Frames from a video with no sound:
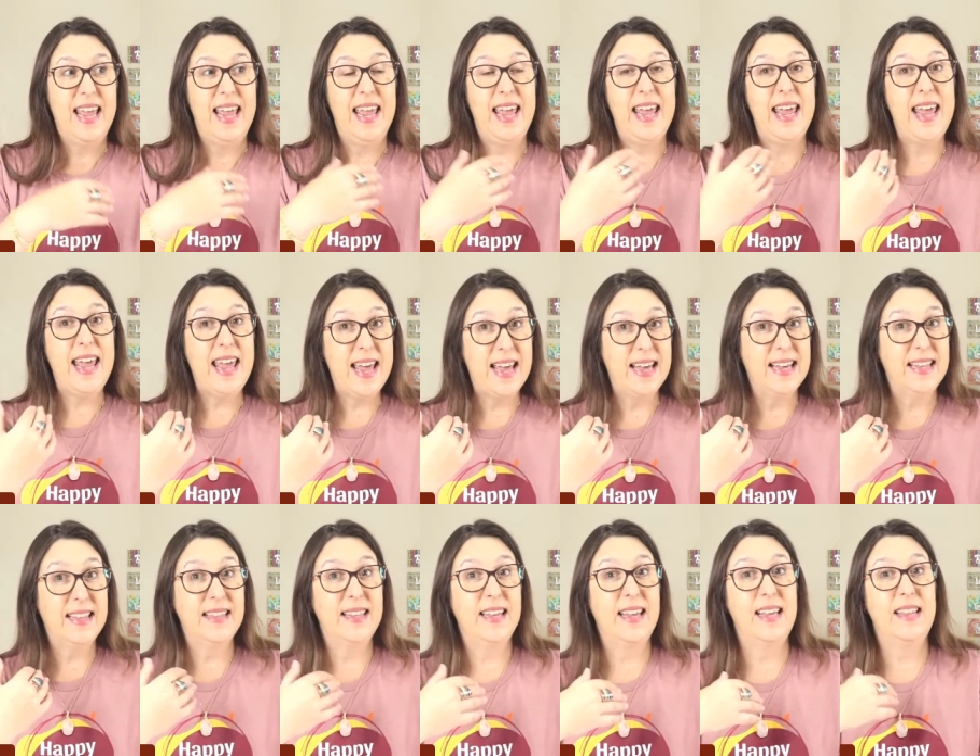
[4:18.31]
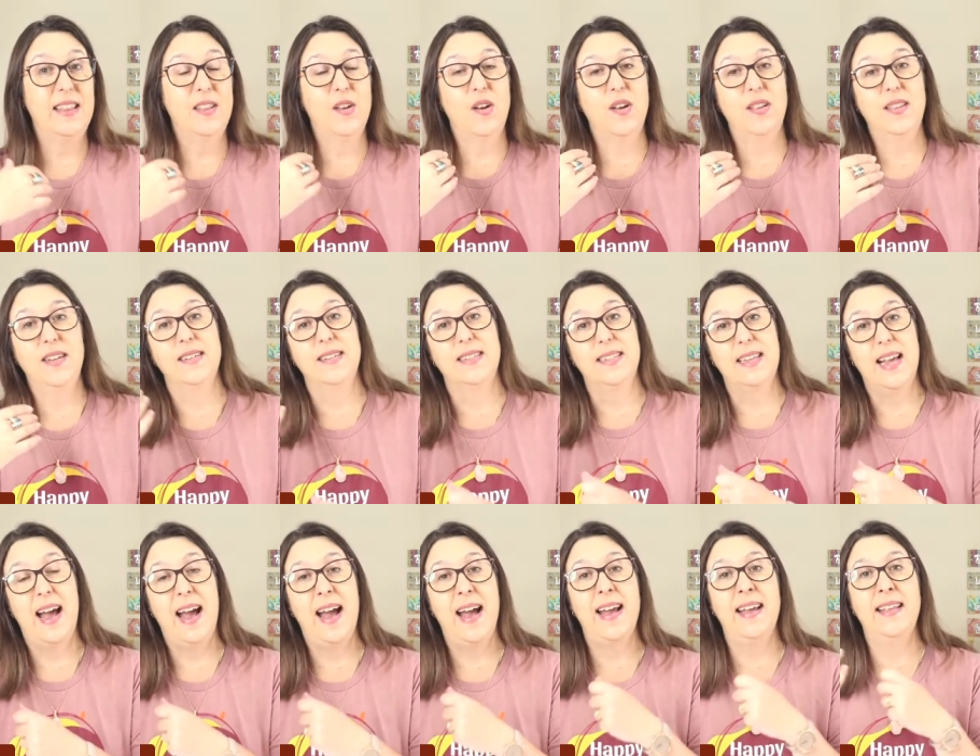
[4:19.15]
and in the other
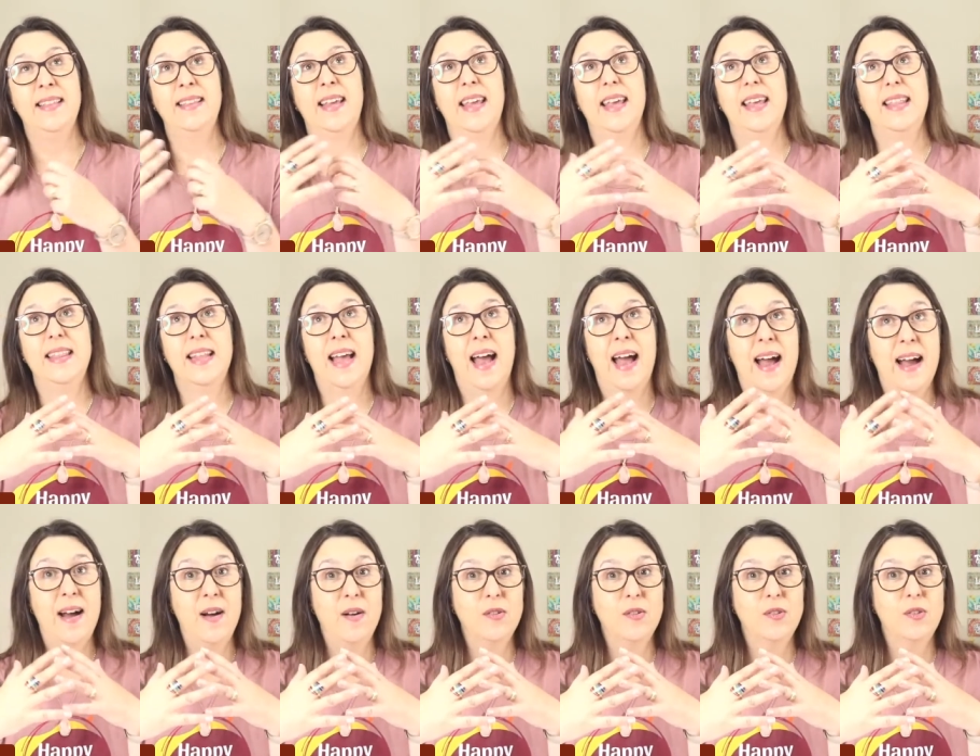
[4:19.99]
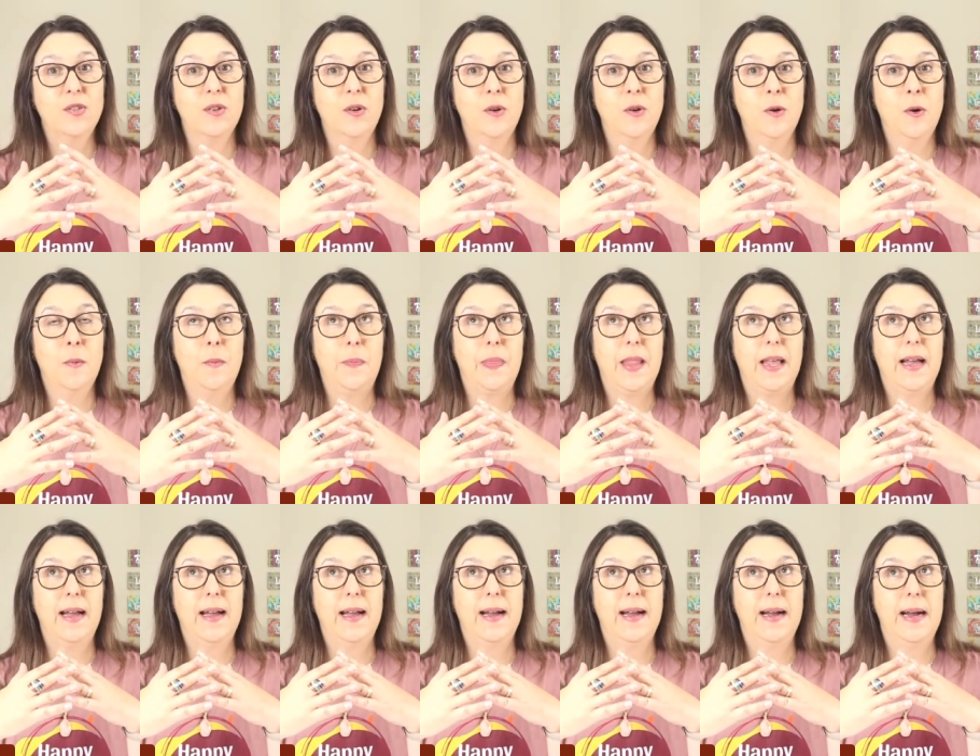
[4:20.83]
side can also
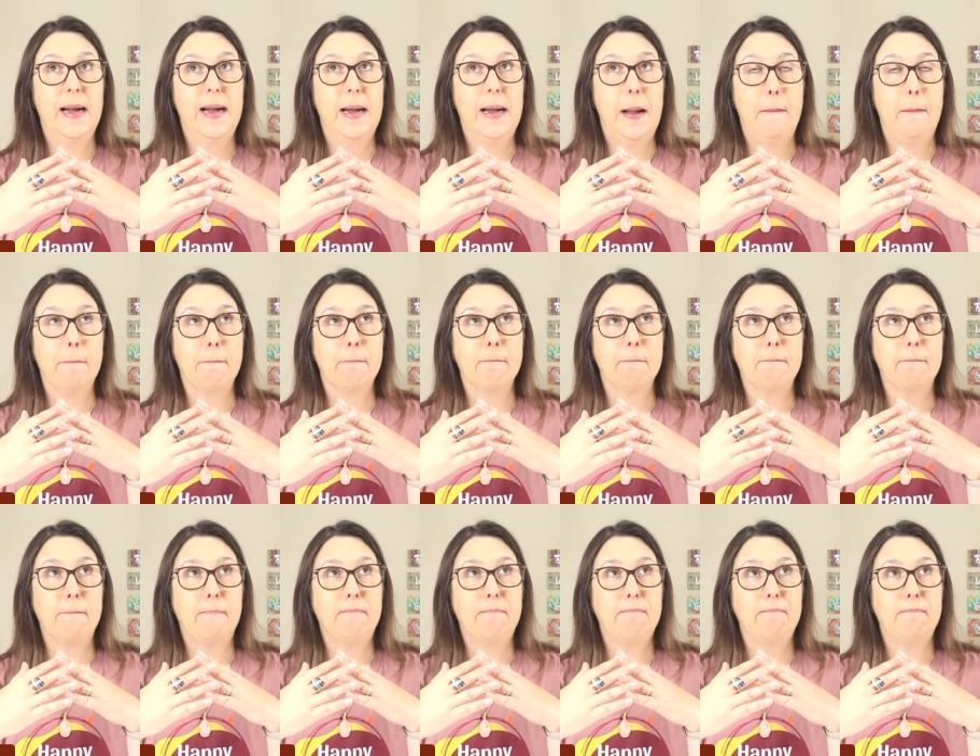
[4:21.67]
um,